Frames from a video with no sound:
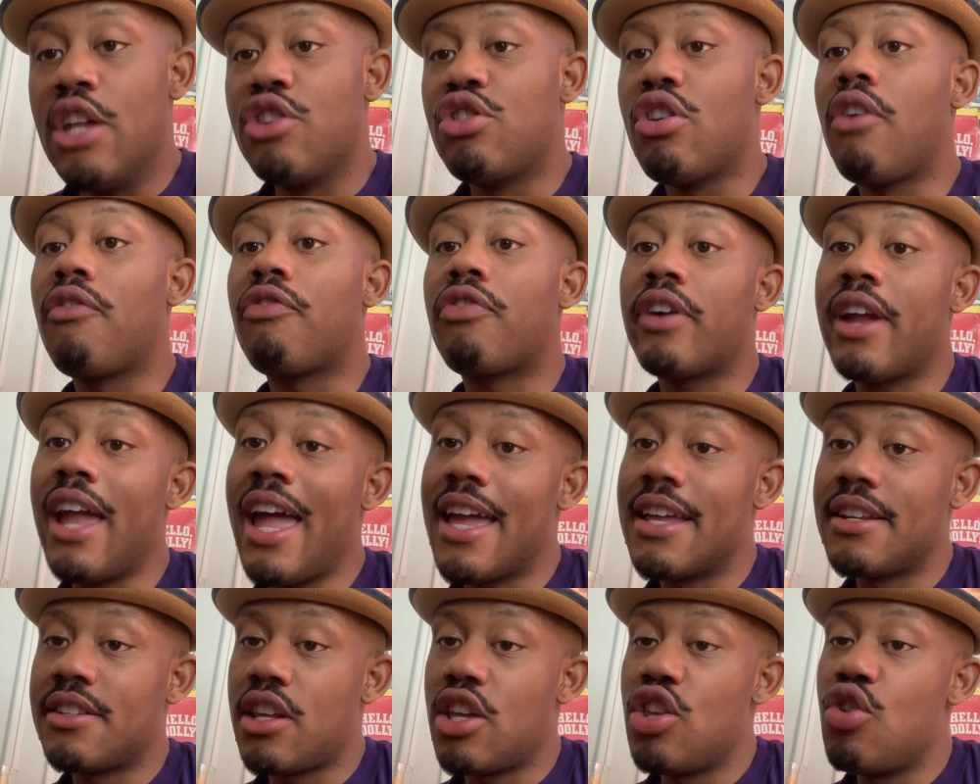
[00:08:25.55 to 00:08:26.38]
Don't
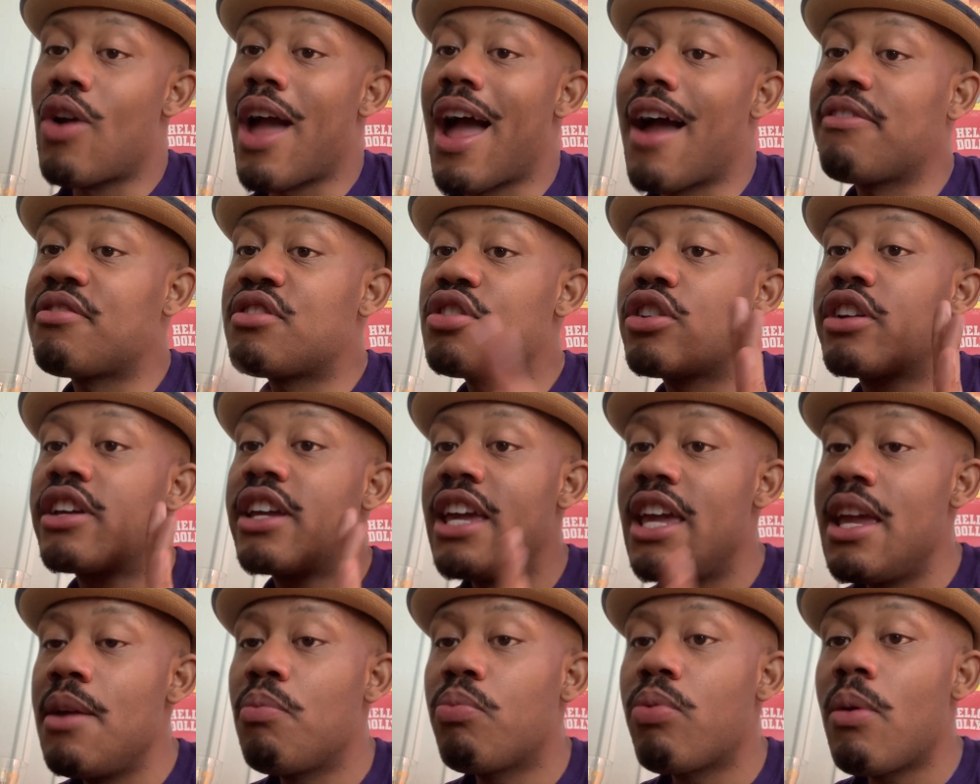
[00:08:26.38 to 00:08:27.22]
forget, you have to
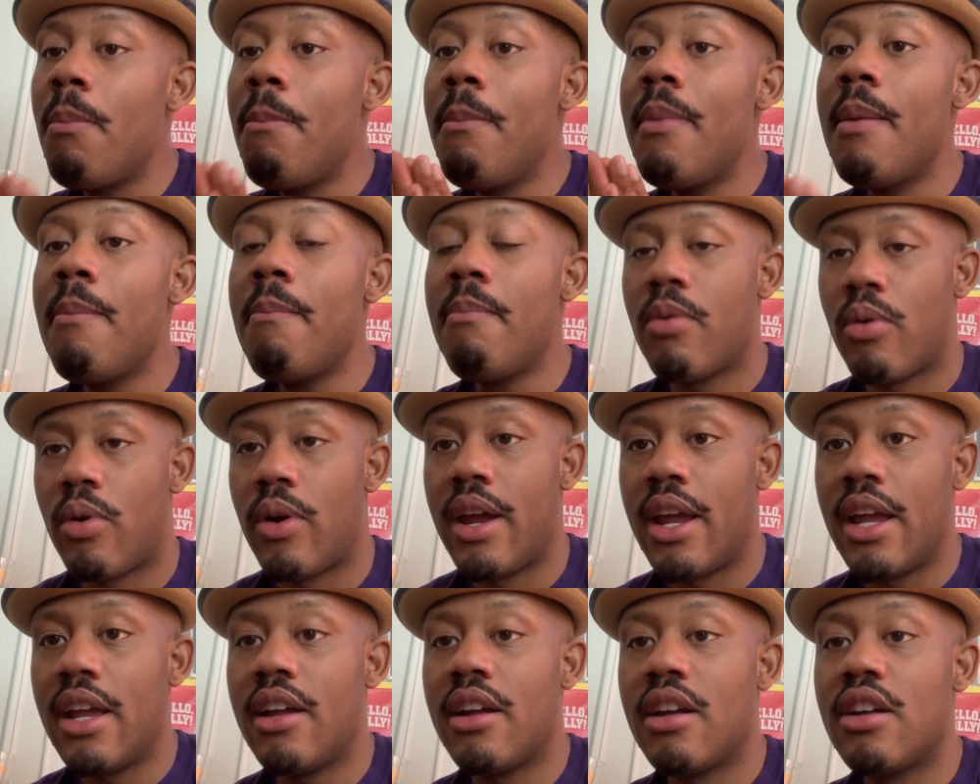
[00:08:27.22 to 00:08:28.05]
keep
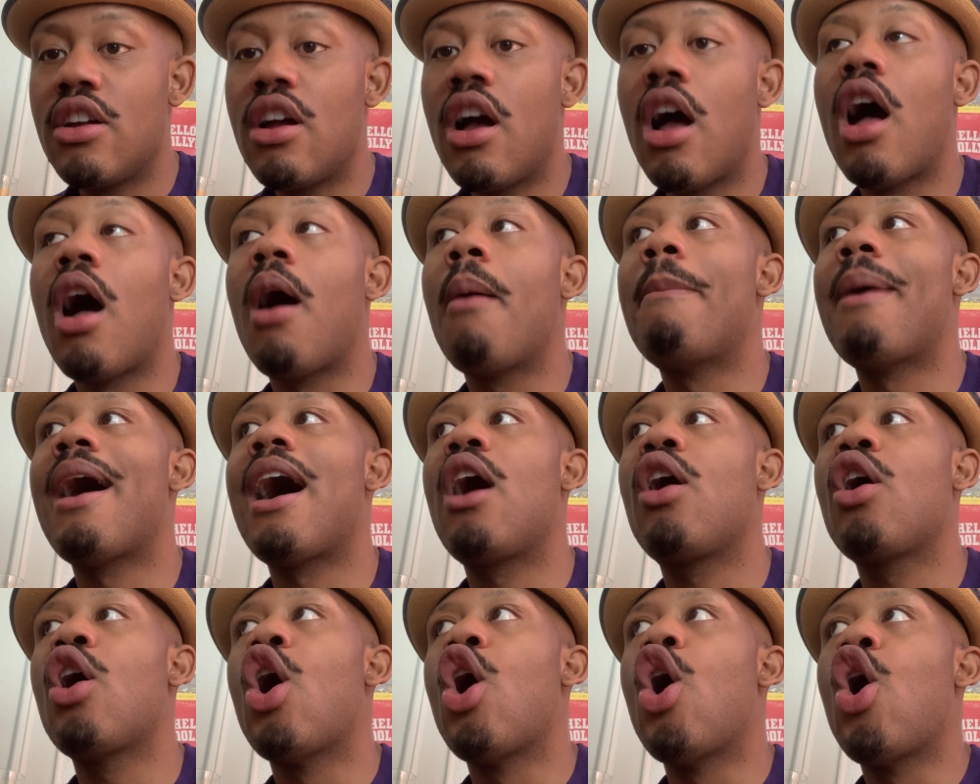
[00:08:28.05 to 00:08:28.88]
remembering
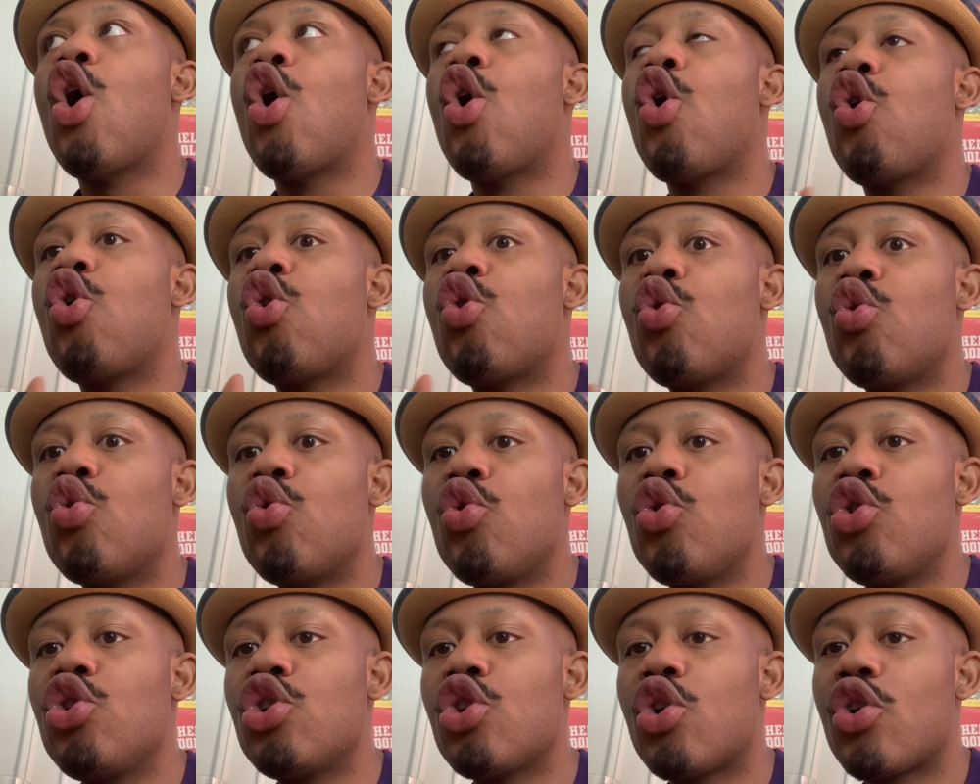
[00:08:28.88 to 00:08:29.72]
about
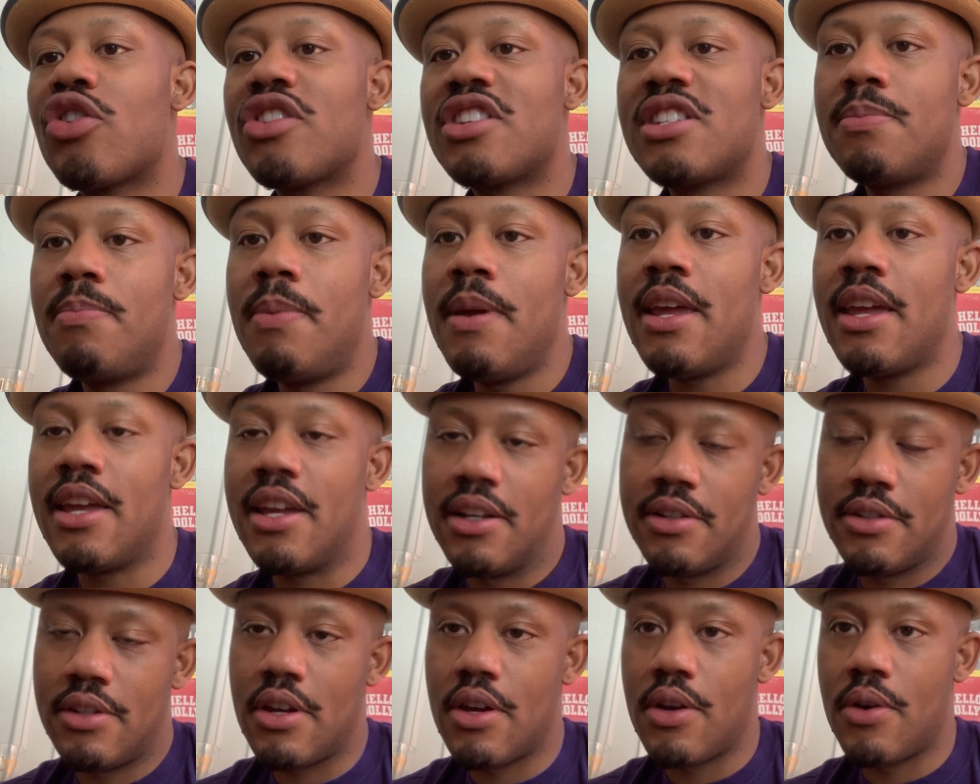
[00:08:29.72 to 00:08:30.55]
who you're
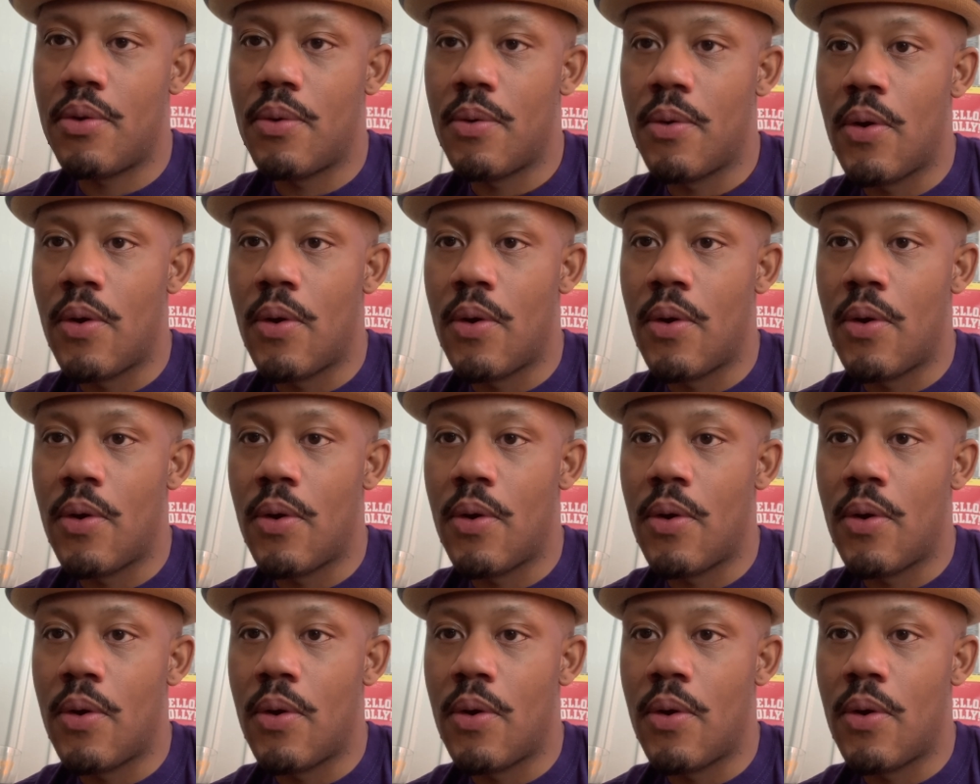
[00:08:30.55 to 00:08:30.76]
speaking to.